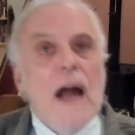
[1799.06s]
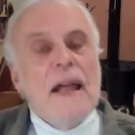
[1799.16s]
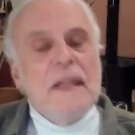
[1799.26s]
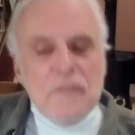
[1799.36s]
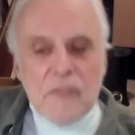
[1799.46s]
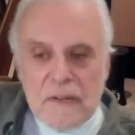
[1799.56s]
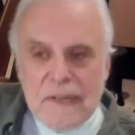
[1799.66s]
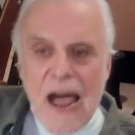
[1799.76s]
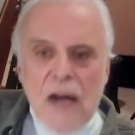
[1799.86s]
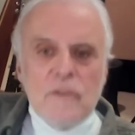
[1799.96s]
And I guess the
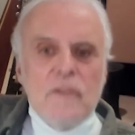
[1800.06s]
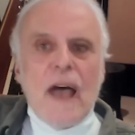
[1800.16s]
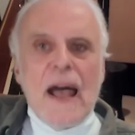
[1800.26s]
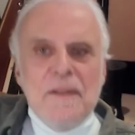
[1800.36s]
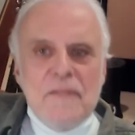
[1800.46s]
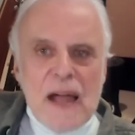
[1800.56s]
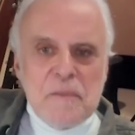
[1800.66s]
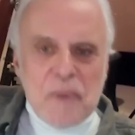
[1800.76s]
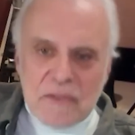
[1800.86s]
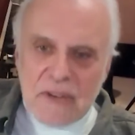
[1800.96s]
downside of that
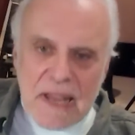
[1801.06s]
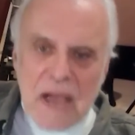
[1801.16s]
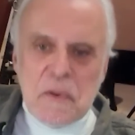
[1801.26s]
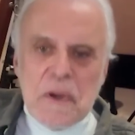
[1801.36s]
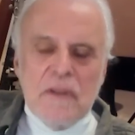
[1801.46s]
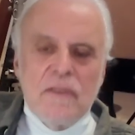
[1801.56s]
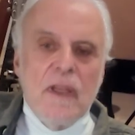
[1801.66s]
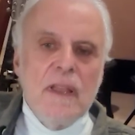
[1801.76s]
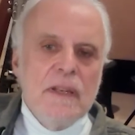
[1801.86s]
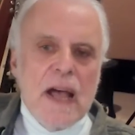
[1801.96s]
approach, I get what you're
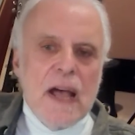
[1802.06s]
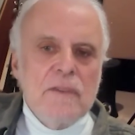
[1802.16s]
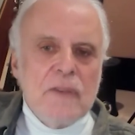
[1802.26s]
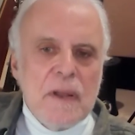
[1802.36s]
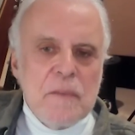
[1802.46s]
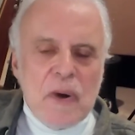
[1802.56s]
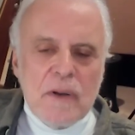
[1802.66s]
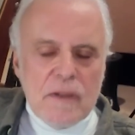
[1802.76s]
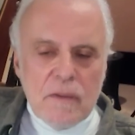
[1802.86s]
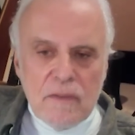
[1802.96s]
saying, the downside of the
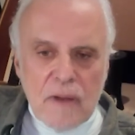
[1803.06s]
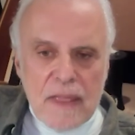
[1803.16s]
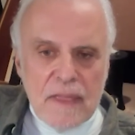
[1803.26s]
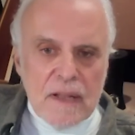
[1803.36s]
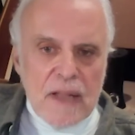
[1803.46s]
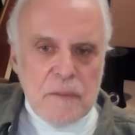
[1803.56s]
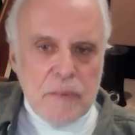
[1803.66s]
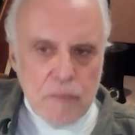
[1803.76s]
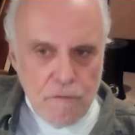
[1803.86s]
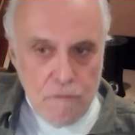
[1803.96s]
approach, though, is that I think a lot of
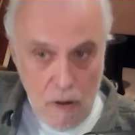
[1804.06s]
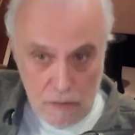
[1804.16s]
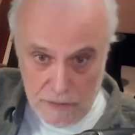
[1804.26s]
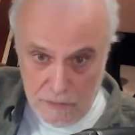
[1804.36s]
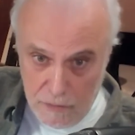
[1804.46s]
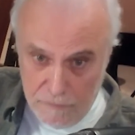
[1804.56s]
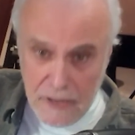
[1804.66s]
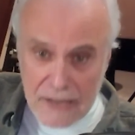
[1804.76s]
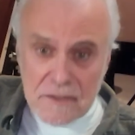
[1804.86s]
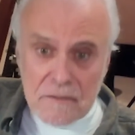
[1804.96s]
people fall into
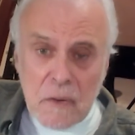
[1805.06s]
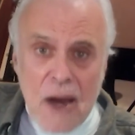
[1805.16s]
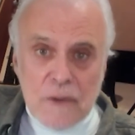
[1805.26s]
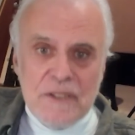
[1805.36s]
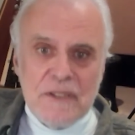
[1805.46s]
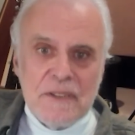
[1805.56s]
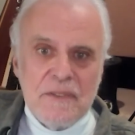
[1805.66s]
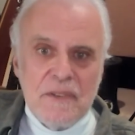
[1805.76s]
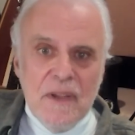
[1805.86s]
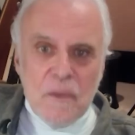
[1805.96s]
reflexive
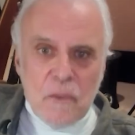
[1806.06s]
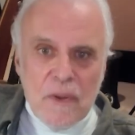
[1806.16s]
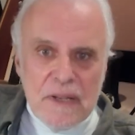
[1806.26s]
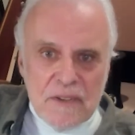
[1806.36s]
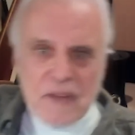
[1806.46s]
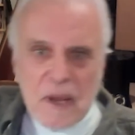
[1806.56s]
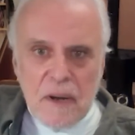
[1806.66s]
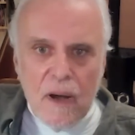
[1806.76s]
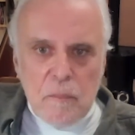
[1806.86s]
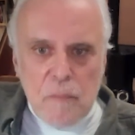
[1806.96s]
crouches when they just
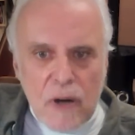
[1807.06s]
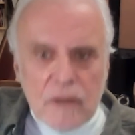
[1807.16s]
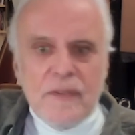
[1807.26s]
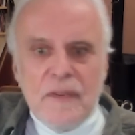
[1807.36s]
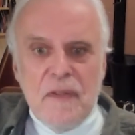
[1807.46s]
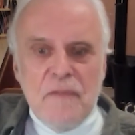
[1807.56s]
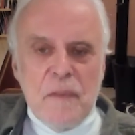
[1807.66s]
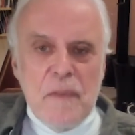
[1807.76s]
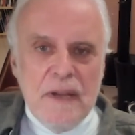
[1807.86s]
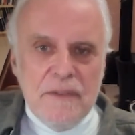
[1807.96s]
get a burst of
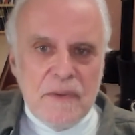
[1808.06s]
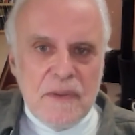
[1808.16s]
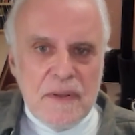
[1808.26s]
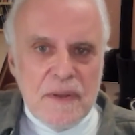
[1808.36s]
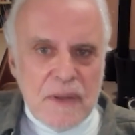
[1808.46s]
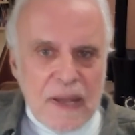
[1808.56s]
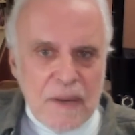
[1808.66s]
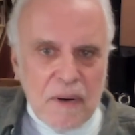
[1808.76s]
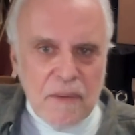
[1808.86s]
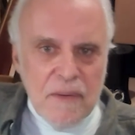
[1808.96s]
information. Then they're
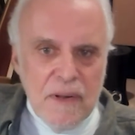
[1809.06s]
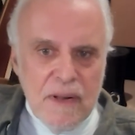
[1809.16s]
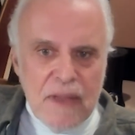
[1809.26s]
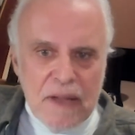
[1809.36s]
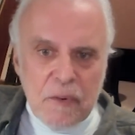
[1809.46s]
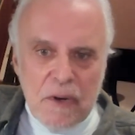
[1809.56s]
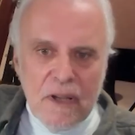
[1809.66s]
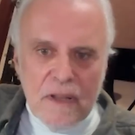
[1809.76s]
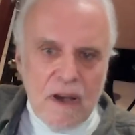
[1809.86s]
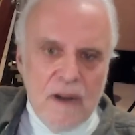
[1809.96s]
like, well, that's where you
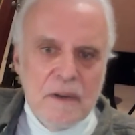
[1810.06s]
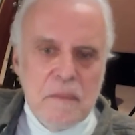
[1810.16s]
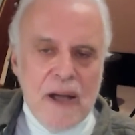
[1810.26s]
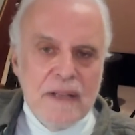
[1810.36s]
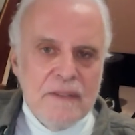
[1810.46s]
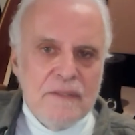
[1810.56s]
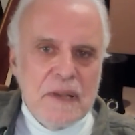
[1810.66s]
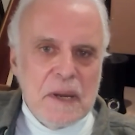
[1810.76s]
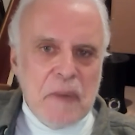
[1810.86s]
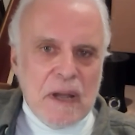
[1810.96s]
get the Hunter Biden's
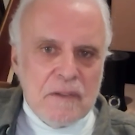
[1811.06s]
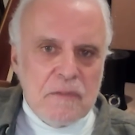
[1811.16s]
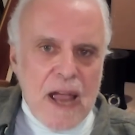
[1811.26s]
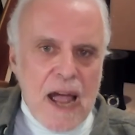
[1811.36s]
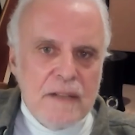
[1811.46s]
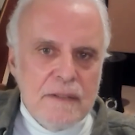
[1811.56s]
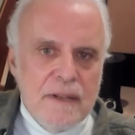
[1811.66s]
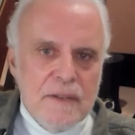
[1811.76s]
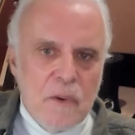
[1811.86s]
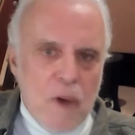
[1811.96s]
dick pics
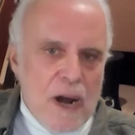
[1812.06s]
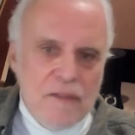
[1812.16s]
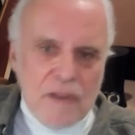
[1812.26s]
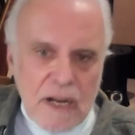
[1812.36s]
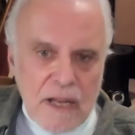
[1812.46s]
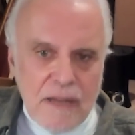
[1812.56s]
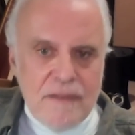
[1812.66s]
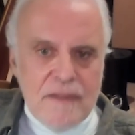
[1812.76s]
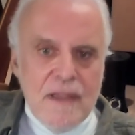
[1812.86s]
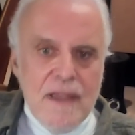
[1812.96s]
reaction or whatever it
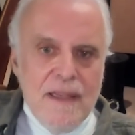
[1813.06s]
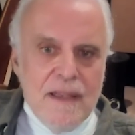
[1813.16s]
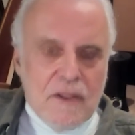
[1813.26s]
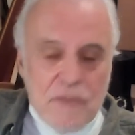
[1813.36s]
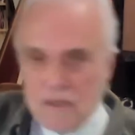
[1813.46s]
is because they're